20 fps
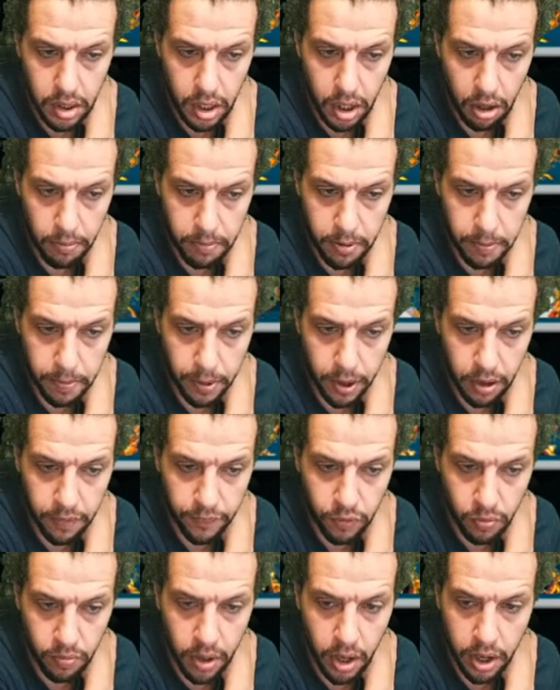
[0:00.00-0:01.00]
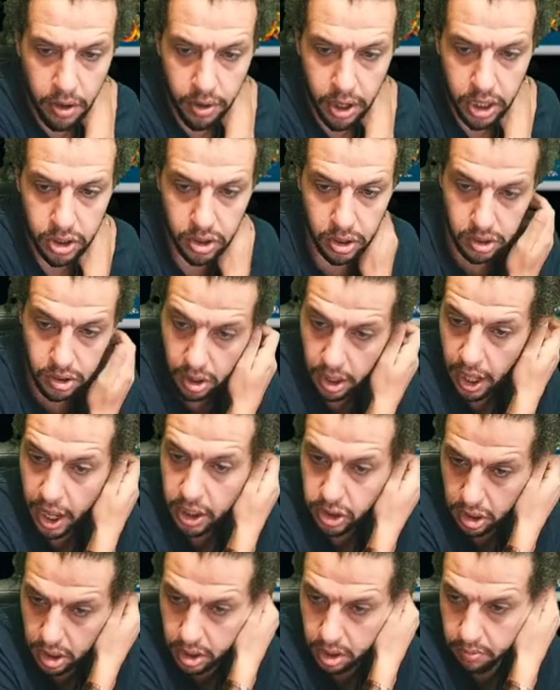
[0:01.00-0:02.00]
They are preparing for migration. So
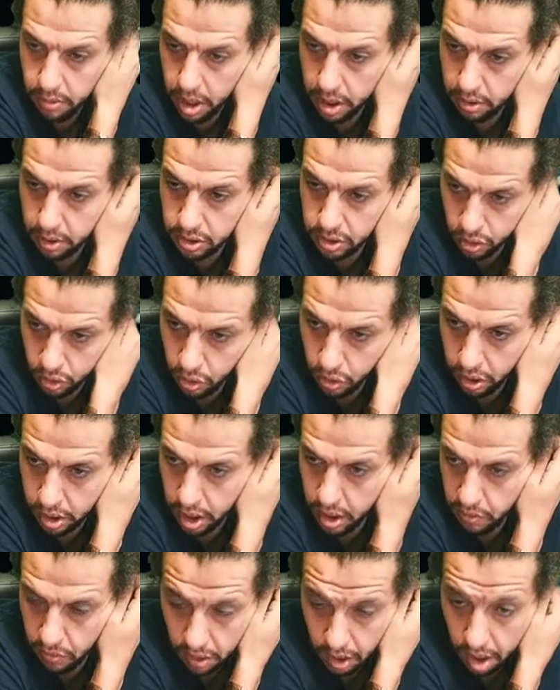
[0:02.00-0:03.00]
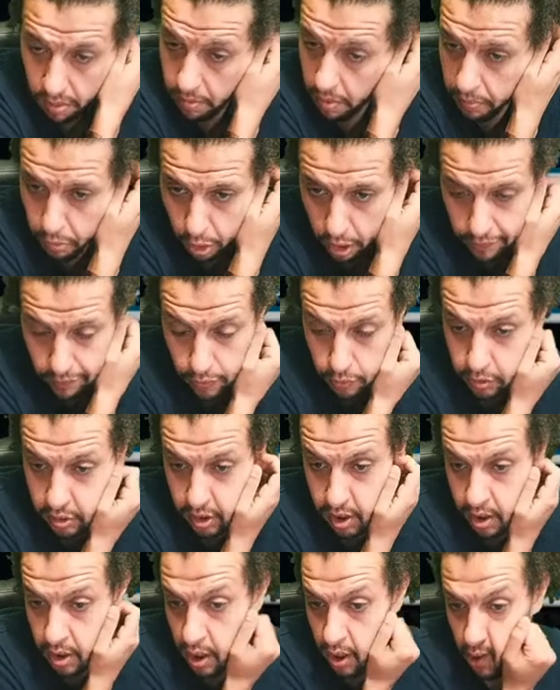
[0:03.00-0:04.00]
they're actually in the market. So okay, well I'm, I'm looking
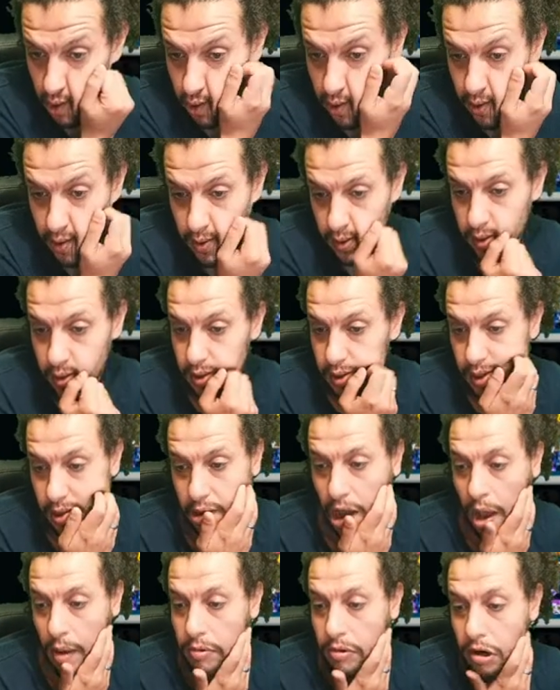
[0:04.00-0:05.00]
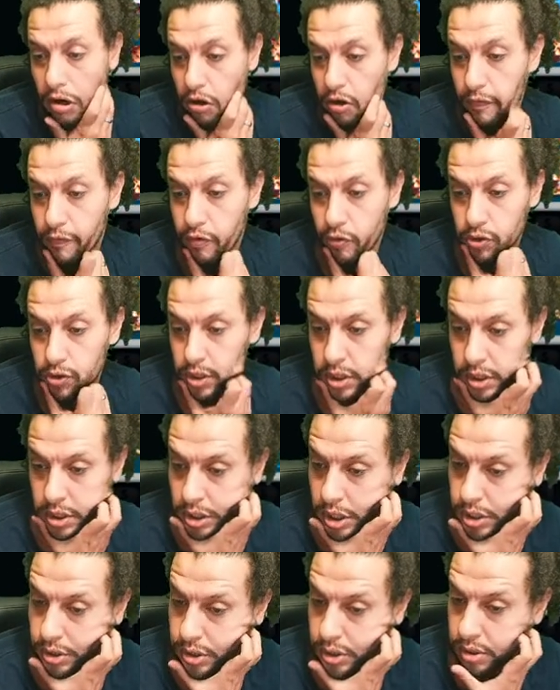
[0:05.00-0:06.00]
forward to see that. I'm really looking forward to
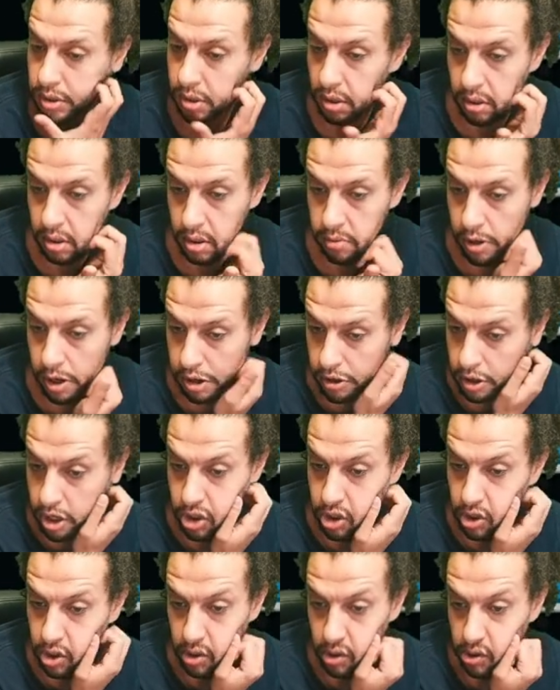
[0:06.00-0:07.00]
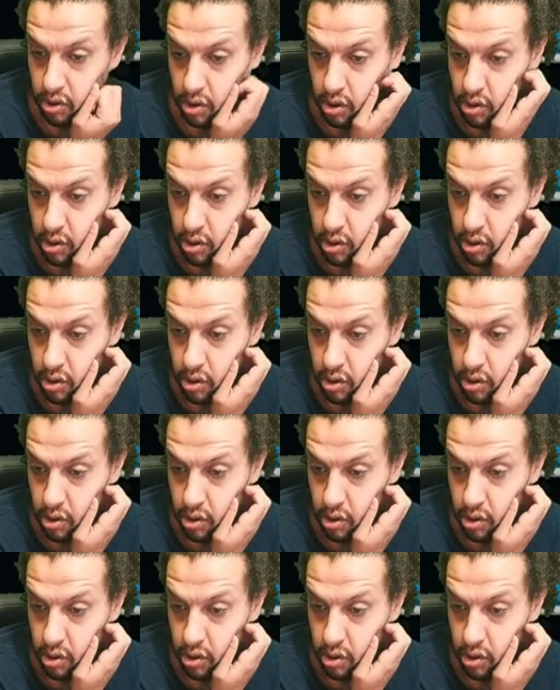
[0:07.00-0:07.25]
see 1960 migration.